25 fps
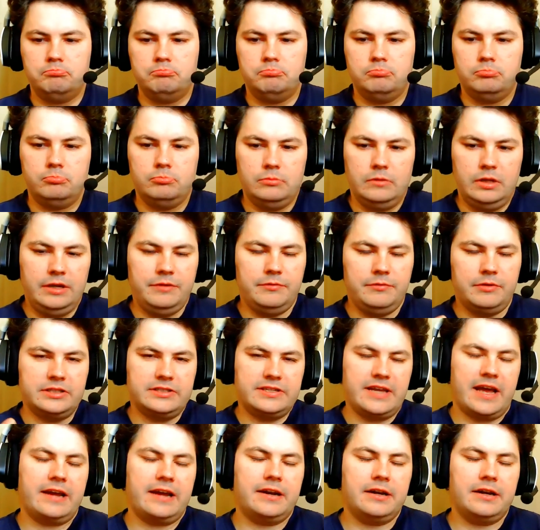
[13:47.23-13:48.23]
even
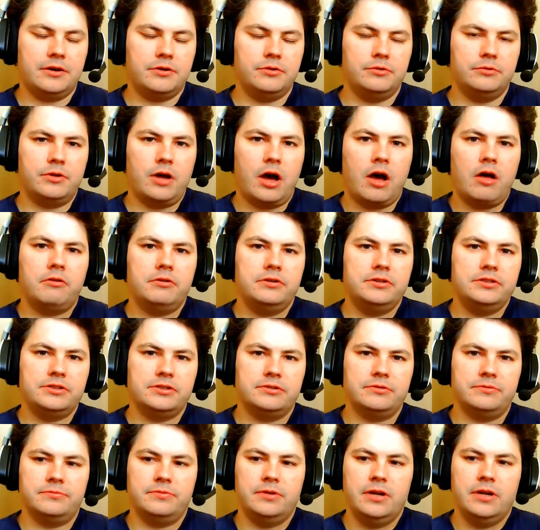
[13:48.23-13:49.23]
technical knowledge
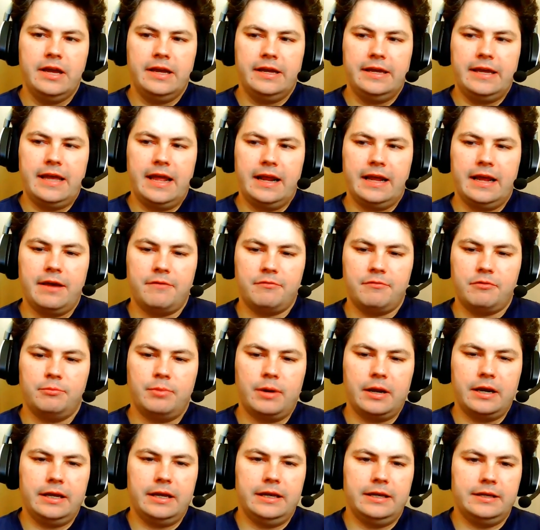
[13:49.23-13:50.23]
of getting
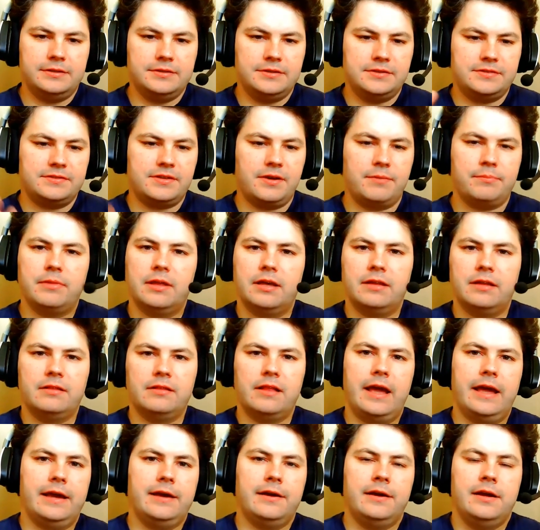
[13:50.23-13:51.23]
everybody into something
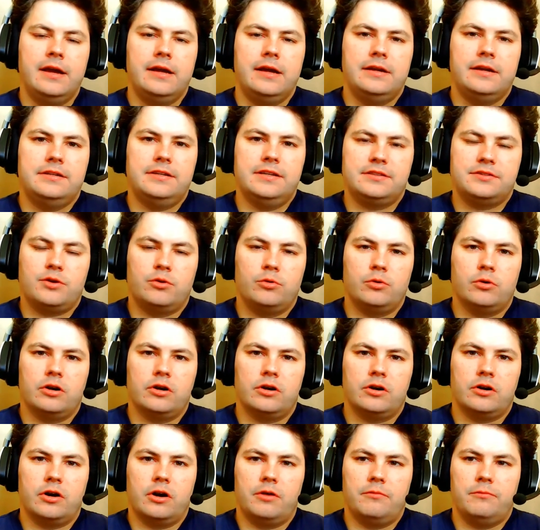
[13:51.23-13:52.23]
like Discord
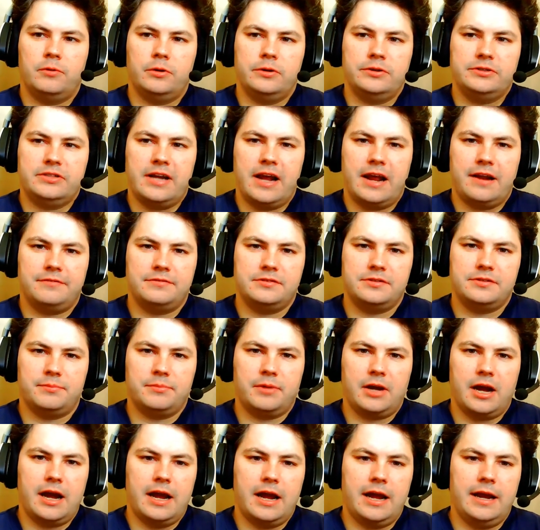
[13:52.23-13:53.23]
or a voice chat of some
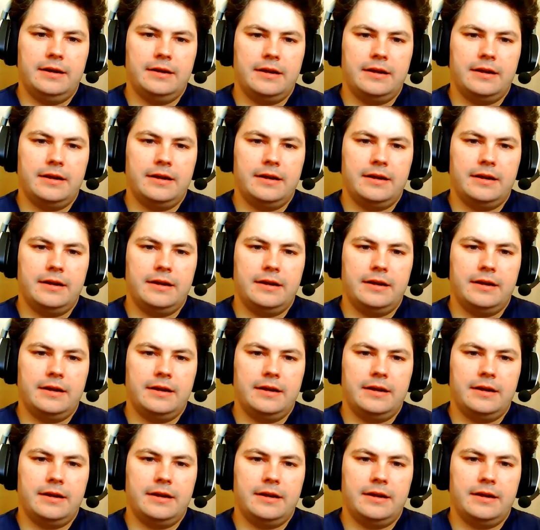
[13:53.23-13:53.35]
kind,